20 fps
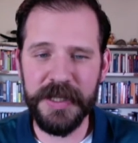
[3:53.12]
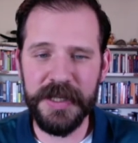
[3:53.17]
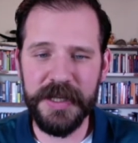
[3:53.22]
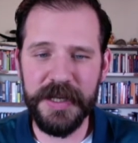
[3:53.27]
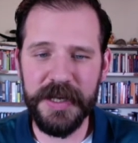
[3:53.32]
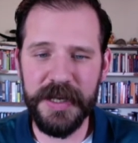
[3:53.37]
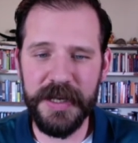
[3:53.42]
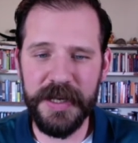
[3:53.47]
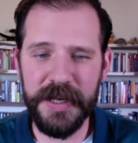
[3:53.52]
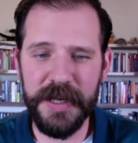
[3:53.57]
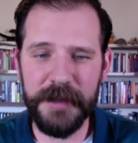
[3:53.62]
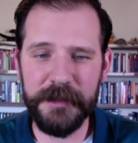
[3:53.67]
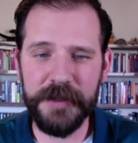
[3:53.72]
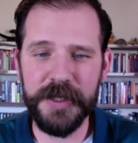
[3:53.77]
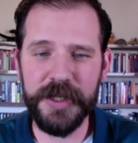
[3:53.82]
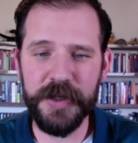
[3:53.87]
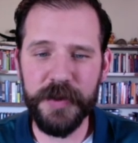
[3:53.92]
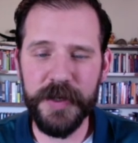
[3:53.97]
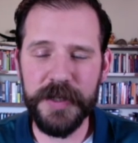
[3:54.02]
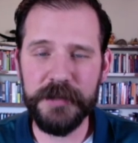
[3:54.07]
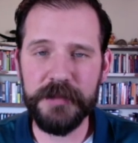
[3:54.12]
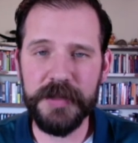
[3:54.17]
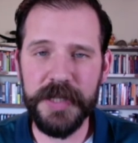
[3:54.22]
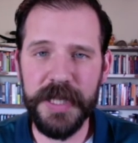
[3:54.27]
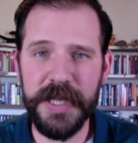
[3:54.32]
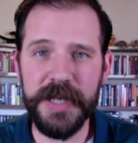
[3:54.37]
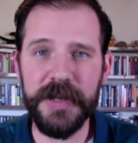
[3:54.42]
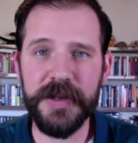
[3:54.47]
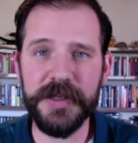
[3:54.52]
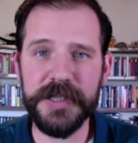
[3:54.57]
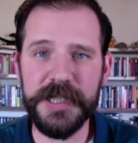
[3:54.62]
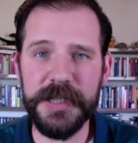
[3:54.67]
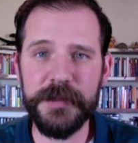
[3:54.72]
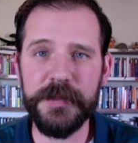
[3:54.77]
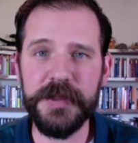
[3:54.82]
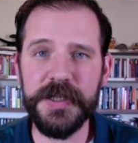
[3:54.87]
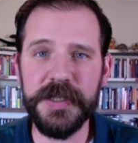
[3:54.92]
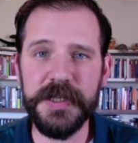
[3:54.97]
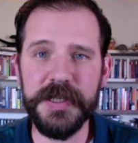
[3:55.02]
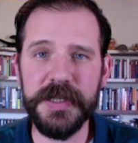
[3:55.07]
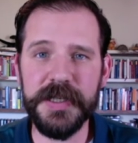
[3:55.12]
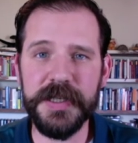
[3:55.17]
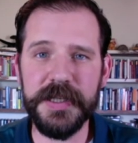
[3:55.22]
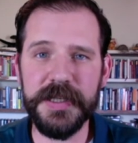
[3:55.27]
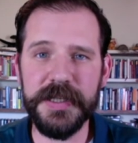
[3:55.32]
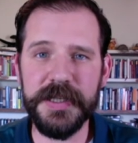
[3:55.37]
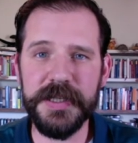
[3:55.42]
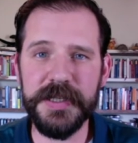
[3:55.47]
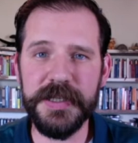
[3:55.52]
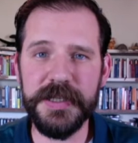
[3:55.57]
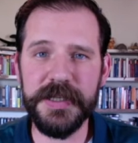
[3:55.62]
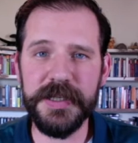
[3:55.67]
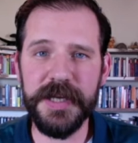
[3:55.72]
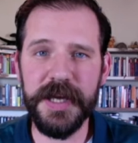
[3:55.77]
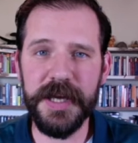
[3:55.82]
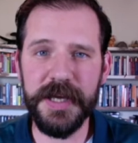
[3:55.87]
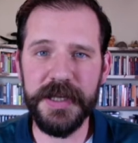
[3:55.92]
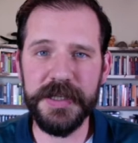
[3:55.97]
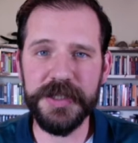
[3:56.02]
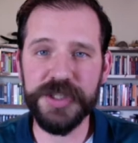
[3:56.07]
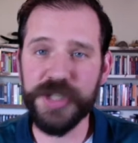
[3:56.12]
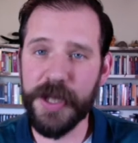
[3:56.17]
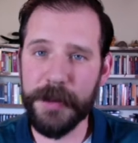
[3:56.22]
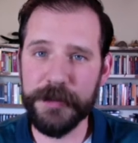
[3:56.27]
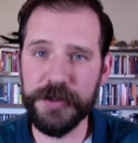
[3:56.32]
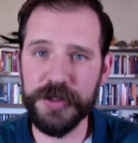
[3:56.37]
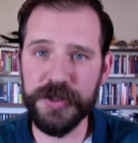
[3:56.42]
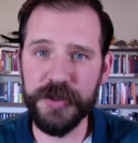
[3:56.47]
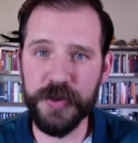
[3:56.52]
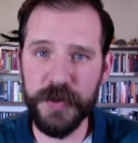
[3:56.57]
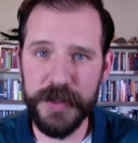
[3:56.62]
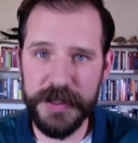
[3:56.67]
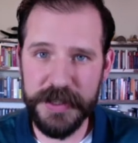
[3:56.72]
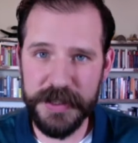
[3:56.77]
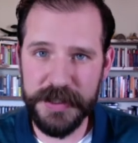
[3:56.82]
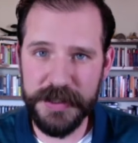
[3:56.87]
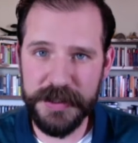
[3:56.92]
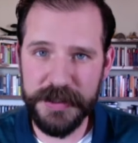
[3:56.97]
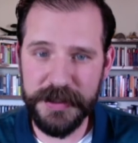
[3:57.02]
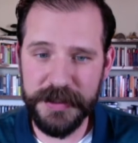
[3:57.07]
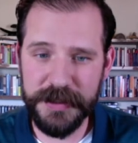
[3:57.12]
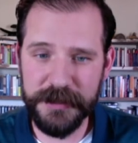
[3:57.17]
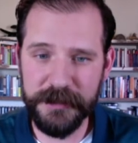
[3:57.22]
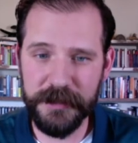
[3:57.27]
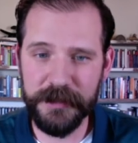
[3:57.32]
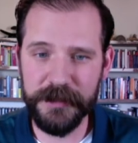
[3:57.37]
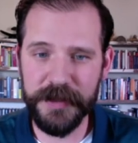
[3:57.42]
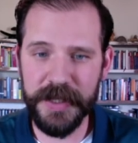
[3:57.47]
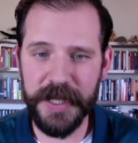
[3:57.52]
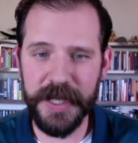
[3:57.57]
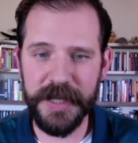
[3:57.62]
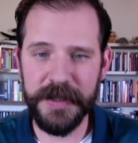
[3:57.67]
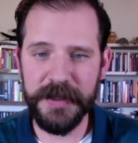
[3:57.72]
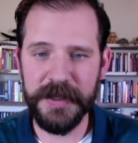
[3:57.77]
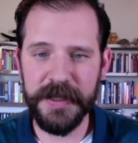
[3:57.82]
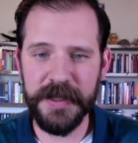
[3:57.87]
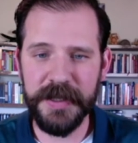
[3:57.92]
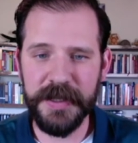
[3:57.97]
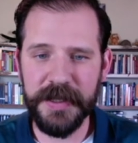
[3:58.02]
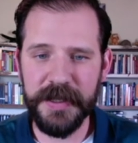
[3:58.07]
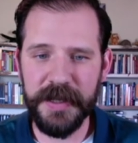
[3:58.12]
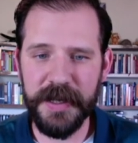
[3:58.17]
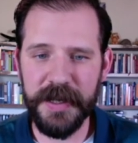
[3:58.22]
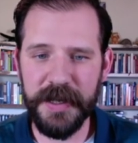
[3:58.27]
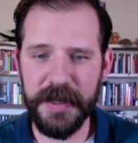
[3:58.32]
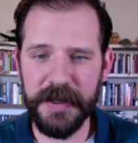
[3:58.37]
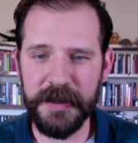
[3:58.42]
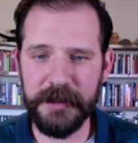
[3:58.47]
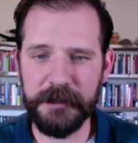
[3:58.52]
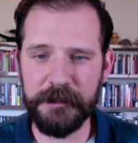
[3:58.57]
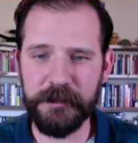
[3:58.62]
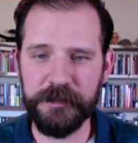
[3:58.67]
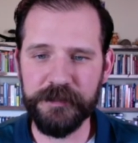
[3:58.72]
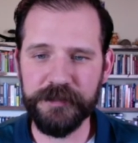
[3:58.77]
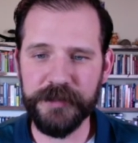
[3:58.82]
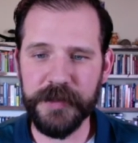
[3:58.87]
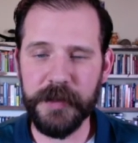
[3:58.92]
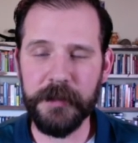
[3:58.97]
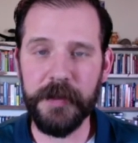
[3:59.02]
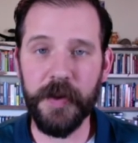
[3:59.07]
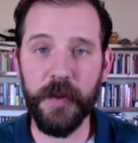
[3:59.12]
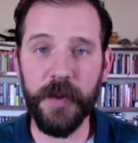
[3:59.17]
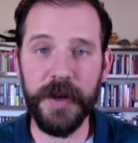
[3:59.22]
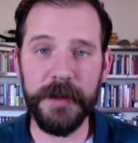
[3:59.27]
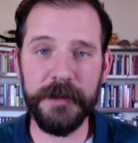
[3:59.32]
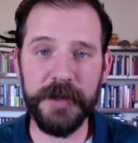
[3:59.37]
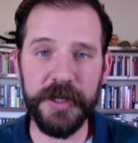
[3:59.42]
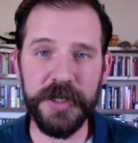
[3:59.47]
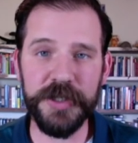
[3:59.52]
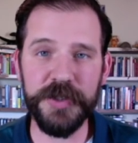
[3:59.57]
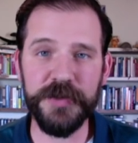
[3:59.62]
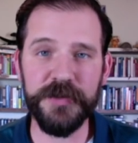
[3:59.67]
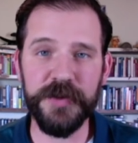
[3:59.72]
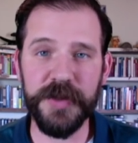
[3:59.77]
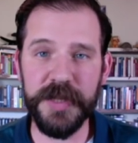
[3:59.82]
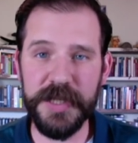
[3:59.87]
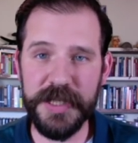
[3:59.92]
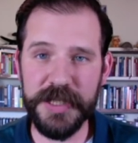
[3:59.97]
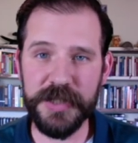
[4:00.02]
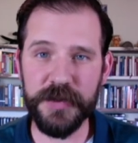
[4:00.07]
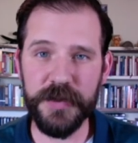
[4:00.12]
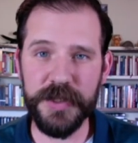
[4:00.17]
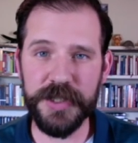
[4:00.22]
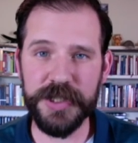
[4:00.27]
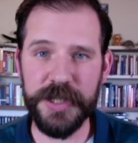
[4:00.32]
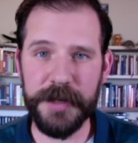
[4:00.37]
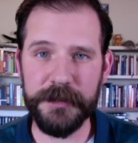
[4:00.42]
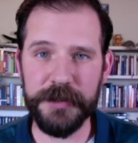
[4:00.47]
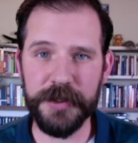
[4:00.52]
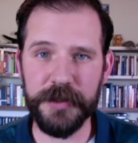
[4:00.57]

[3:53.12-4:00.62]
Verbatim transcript: uh, I'm going to go ahead and plan on keeping the uh, chapter quizzes, okay? Um, but what I'm going to do for this week's chapter